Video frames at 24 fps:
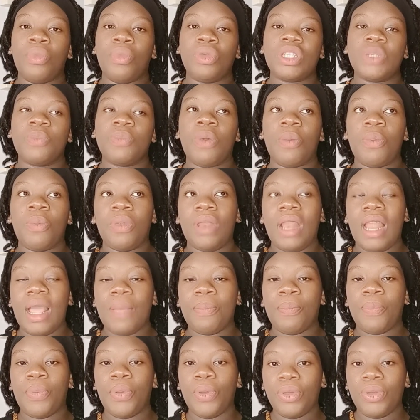most
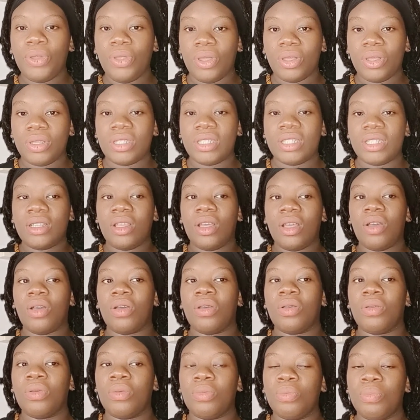popular products
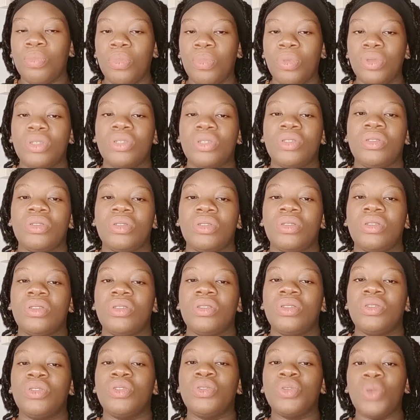or most
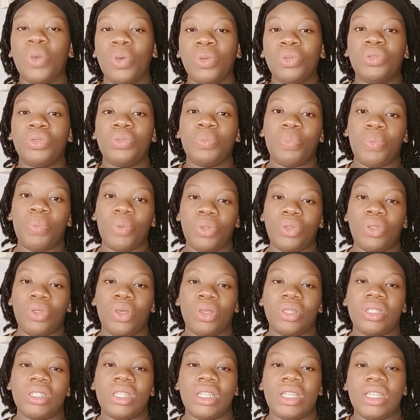sold
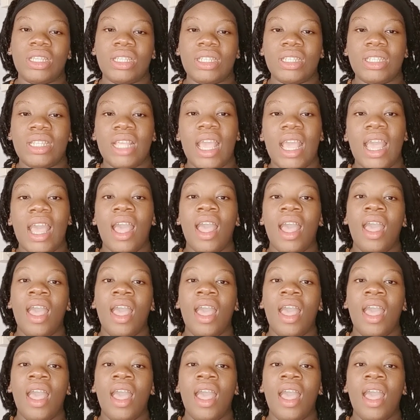products is their